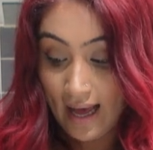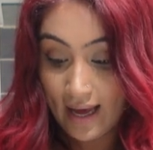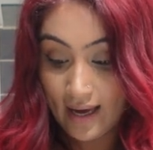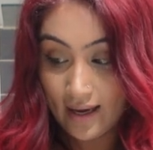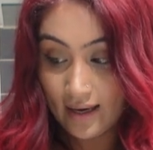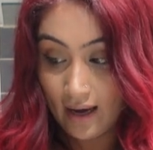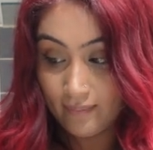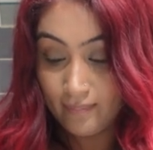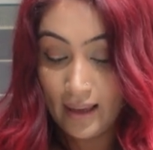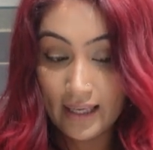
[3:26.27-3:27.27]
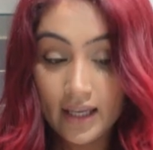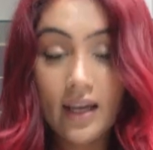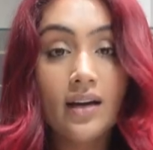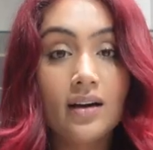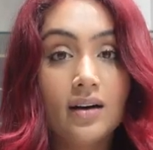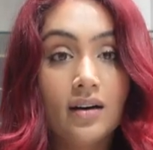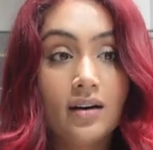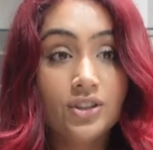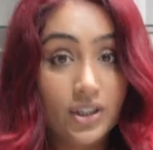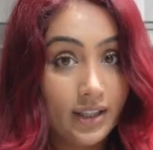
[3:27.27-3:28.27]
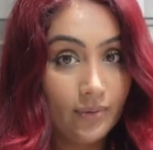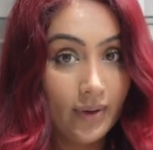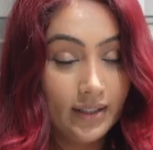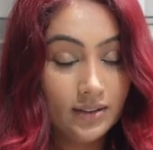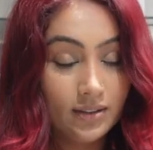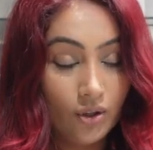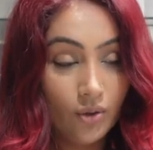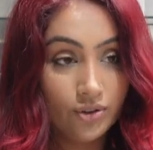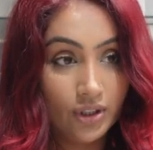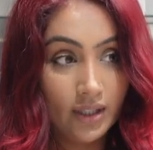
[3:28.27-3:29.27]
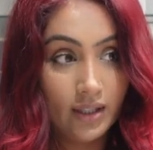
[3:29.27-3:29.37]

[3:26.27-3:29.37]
and I'm making chicken and rice. So